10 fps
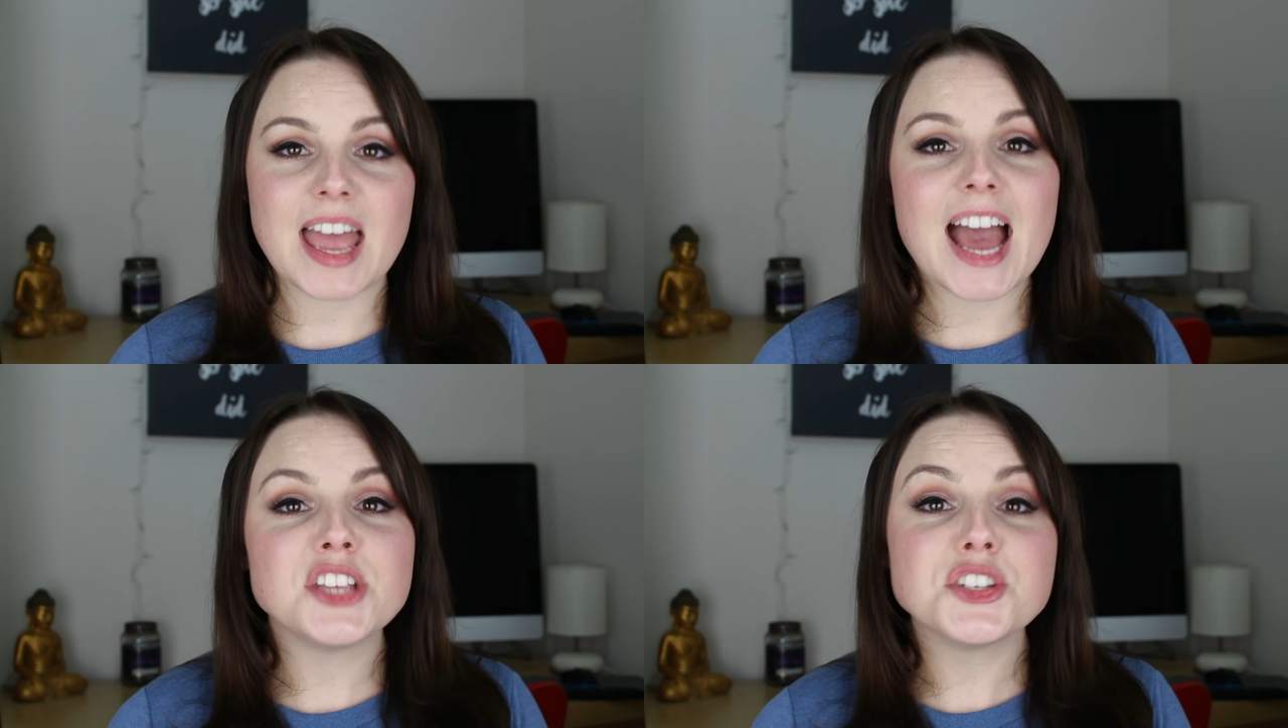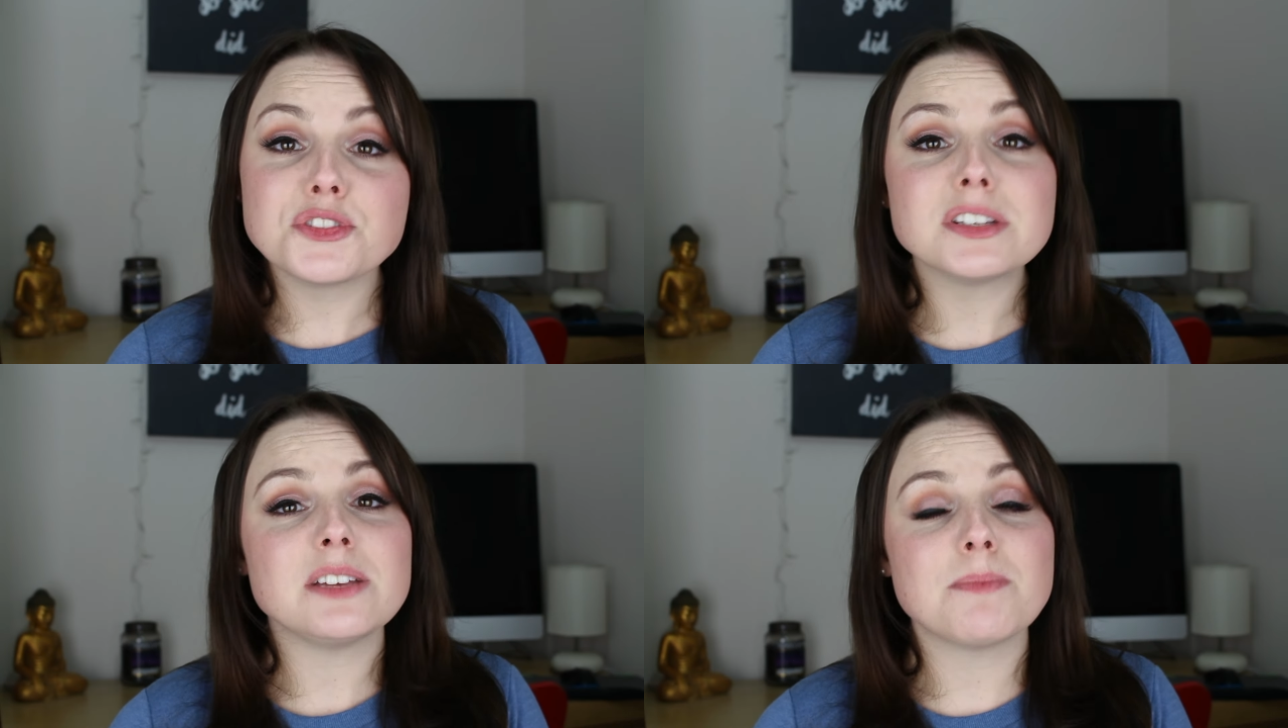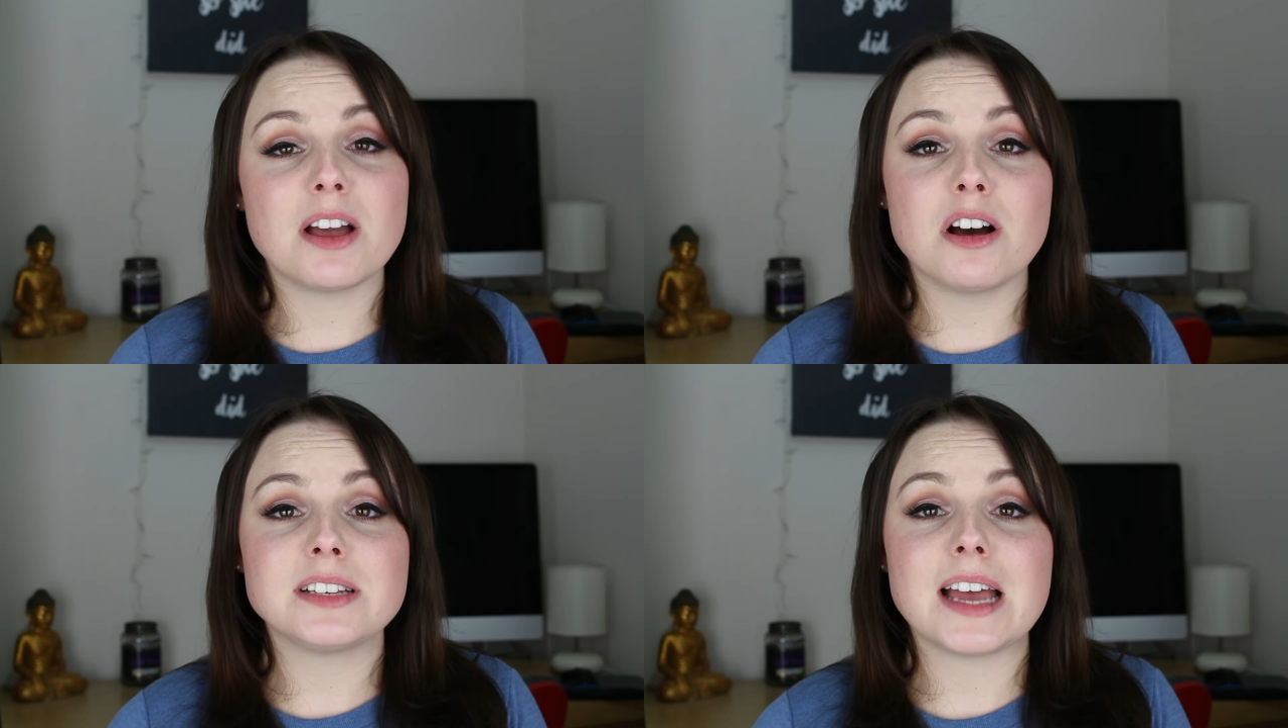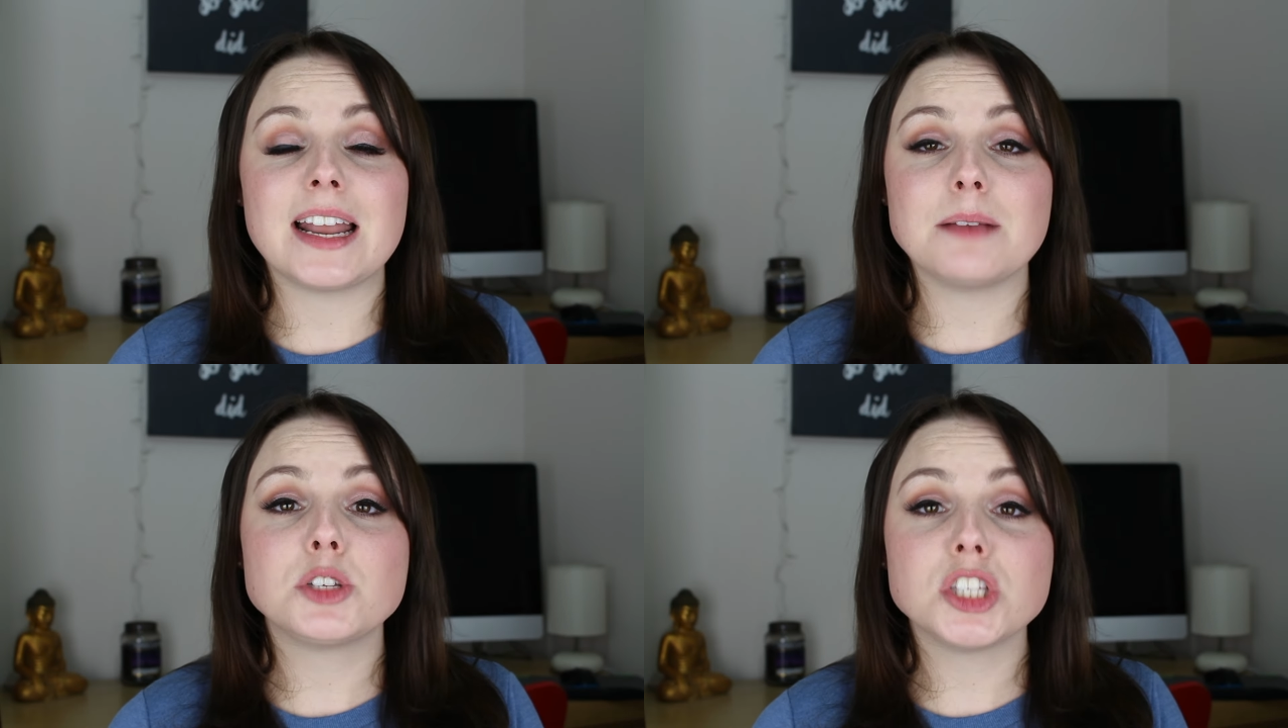I just received my order and
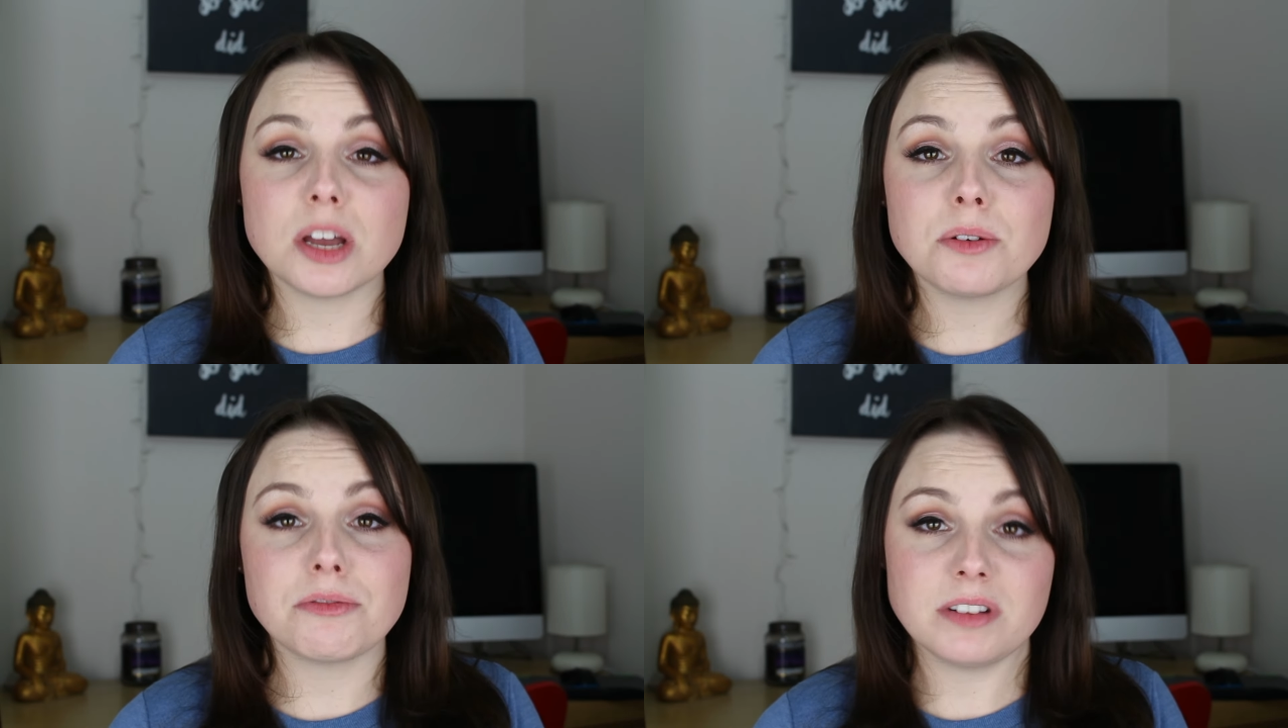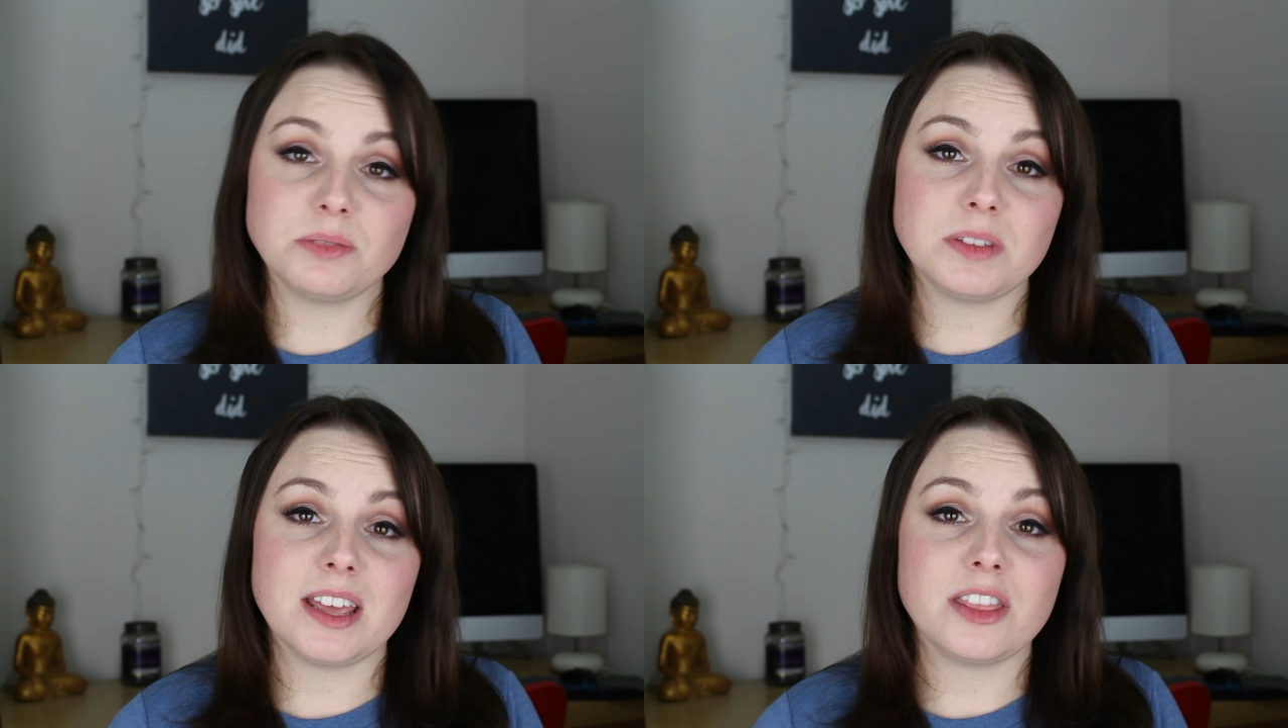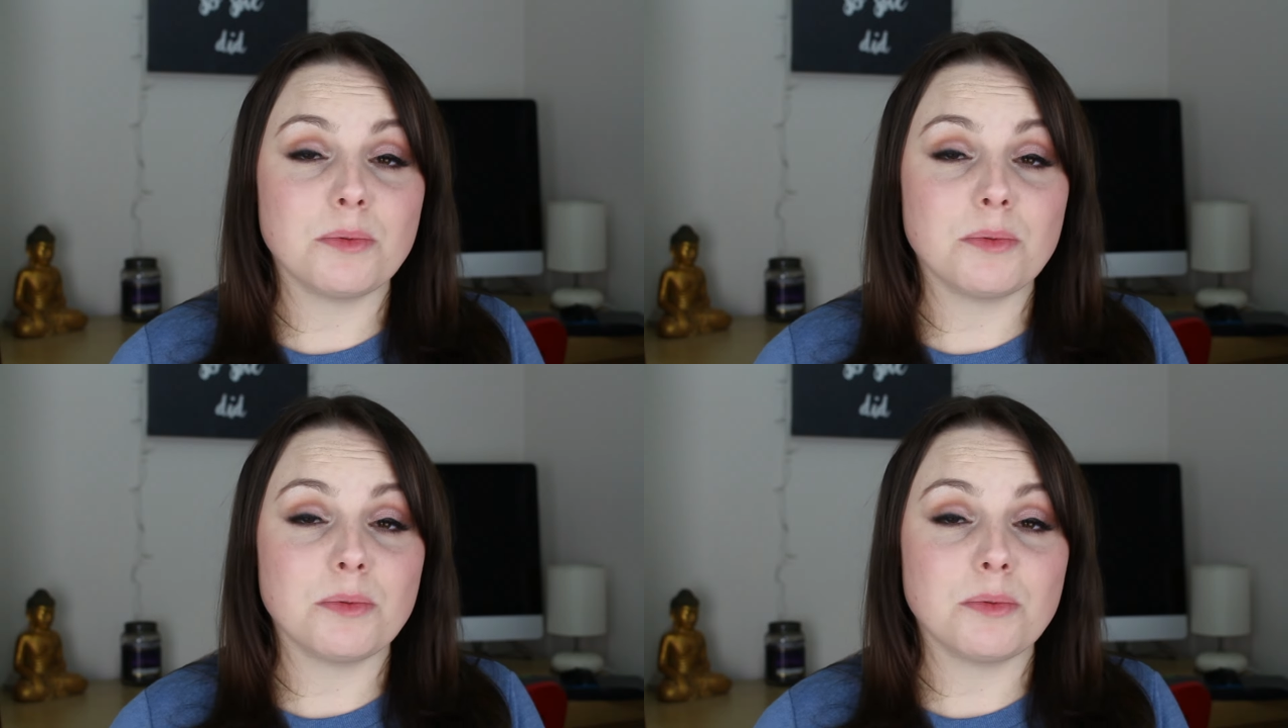I am so thrilled with it.